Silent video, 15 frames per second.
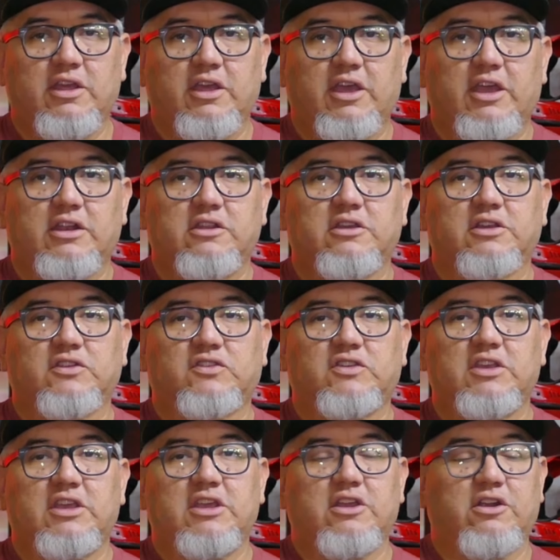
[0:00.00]
and you can
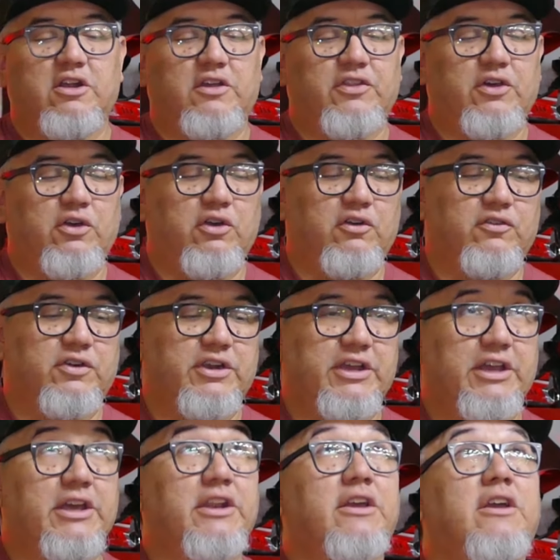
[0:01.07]
see here on the
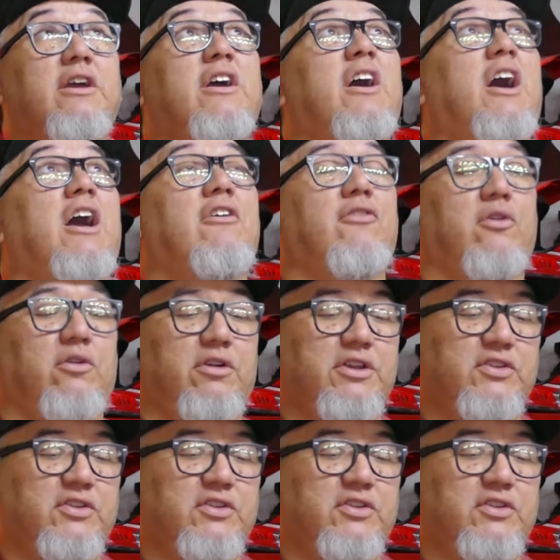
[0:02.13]
overhead, I've already